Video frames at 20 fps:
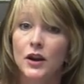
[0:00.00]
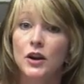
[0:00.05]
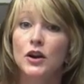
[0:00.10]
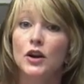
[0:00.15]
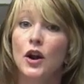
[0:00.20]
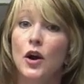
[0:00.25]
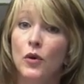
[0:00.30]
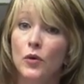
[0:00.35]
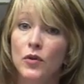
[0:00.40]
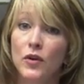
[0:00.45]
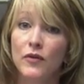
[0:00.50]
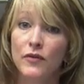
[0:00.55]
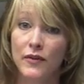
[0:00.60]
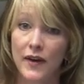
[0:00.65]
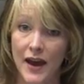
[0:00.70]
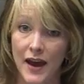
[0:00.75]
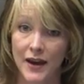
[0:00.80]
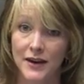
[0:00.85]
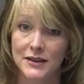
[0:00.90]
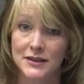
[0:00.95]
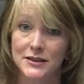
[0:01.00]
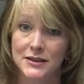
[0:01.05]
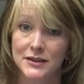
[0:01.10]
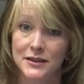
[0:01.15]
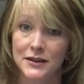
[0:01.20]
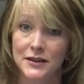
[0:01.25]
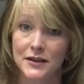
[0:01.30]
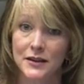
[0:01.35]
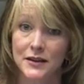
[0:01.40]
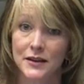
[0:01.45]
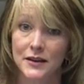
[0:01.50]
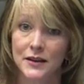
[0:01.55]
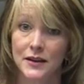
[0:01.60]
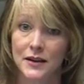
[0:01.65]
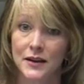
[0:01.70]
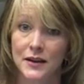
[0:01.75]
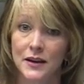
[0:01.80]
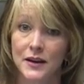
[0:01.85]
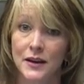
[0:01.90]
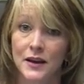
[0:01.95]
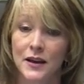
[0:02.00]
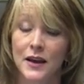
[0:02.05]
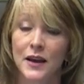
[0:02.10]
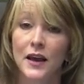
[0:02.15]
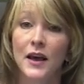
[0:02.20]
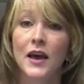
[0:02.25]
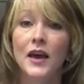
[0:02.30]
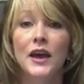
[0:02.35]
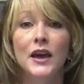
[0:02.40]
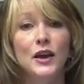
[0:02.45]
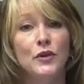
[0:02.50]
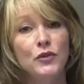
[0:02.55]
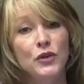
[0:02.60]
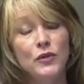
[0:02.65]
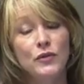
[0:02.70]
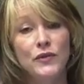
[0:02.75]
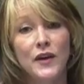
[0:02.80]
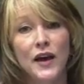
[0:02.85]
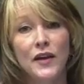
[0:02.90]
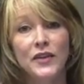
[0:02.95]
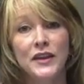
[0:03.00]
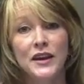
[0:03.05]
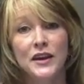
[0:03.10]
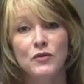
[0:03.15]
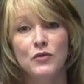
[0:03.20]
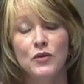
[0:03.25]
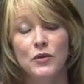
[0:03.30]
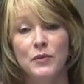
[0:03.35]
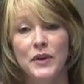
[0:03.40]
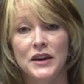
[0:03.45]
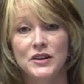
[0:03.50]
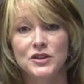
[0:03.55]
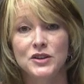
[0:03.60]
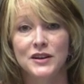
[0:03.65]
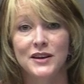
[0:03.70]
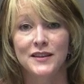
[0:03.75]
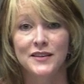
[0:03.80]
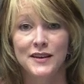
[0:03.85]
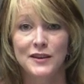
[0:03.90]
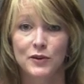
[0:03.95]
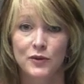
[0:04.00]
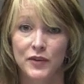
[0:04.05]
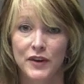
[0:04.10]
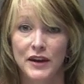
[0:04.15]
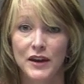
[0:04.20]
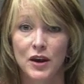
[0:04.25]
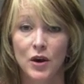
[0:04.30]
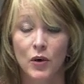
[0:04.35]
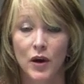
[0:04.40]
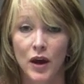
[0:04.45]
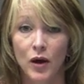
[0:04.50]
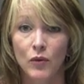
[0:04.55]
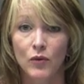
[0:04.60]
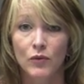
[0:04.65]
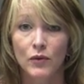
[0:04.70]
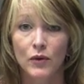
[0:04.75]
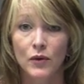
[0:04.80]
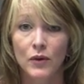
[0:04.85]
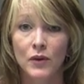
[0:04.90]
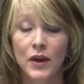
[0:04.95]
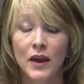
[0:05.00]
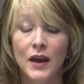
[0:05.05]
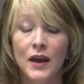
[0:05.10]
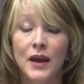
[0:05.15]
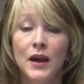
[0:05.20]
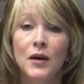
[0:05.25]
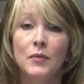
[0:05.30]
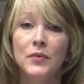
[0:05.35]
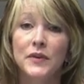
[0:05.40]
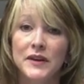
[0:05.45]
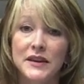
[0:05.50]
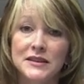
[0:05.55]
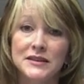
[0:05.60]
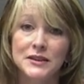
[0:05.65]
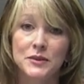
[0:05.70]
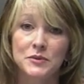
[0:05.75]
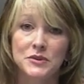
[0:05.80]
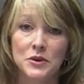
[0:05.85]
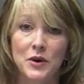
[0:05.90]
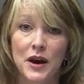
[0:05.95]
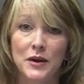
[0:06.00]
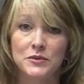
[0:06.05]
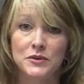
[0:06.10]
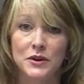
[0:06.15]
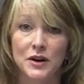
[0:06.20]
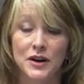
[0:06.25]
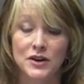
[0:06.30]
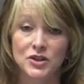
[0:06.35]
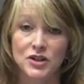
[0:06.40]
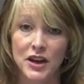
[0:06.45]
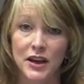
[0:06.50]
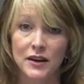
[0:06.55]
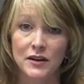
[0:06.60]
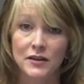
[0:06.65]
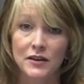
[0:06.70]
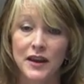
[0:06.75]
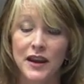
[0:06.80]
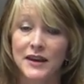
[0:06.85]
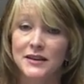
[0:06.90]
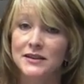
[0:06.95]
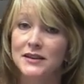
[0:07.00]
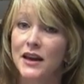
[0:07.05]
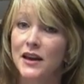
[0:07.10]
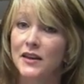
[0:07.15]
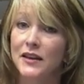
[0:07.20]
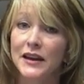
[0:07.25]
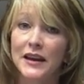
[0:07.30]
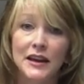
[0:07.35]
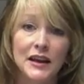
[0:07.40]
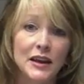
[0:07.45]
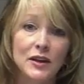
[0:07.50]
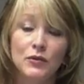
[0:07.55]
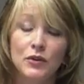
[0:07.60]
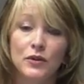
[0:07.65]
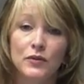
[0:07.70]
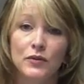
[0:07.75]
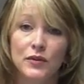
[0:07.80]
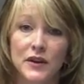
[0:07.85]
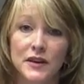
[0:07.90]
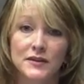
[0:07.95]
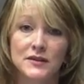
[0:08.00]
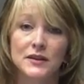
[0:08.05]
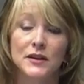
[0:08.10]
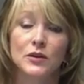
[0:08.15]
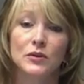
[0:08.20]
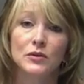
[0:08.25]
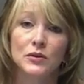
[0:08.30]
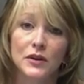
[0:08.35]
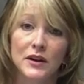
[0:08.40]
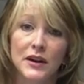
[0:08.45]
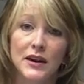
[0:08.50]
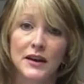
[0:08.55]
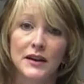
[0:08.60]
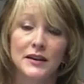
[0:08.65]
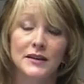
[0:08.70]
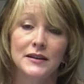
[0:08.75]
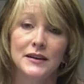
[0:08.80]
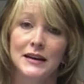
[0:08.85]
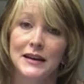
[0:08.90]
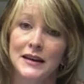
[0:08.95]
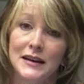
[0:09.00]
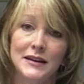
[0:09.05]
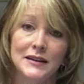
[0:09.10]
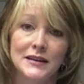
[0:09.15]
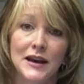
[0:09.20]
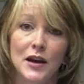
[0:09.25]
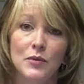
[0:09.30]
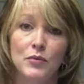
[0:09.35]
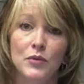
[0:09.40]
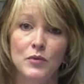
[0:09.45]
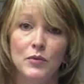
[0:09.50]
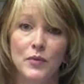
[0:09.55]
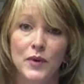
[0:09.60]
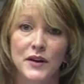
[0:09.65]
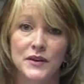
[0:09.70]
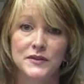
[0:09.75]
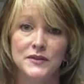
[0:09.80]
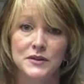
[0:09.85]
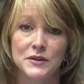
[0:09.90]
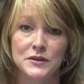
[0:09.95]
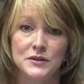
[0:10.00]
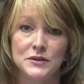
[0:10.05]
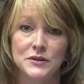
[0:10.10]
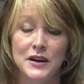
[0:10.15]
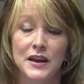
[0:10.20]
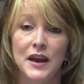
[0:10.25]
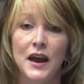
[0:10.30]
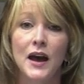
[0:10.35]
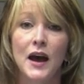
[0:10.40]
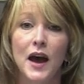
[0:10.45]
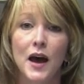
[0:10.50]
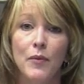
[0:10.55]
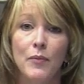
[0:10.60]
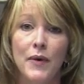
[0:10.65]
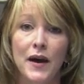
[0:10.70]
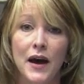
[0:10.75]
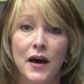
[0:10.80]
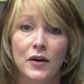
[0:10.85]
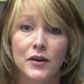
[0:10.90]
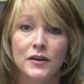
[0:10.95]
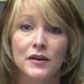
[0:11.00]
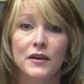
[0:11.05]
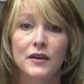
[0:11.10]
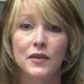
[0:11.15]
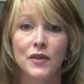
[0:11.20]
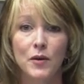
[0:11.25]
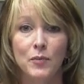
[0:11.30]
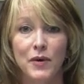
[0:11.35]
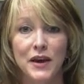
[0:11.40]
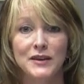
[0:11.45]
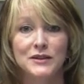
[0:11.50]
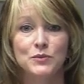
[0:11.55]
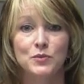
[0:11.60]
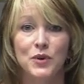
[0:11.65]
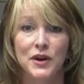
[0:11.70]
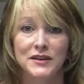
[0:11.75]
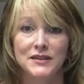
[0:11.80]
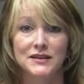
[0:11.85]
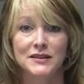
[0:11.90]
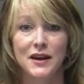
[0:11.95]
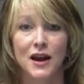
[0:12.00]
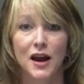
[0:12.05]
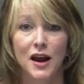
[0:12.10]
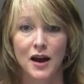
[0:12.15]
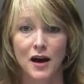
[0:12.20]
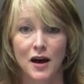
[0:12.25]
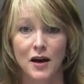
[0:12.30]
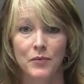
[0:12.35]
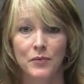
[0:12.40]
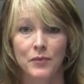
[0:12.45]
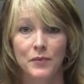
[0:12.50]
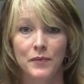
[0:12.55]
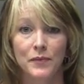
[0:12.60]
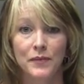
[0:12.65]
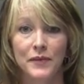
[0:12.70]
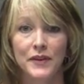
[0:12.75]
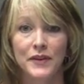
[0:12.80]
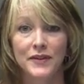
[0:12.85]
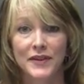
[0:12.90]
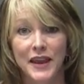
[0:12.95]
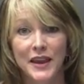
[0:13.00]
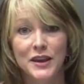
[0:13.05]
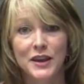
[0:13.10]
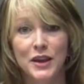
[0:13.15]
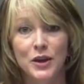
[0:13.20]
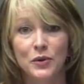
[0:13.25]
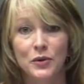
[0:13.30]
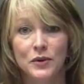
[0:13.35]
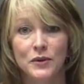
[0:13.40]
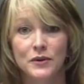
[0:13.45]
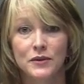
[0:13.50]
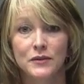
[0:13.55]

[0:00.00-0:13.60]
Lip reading: Know the facts. If you found the information in this video helpful, please subscribe to our channel and tell any of your friends that are looking into any type of breast surgery about thebestbreast.com. Thank you.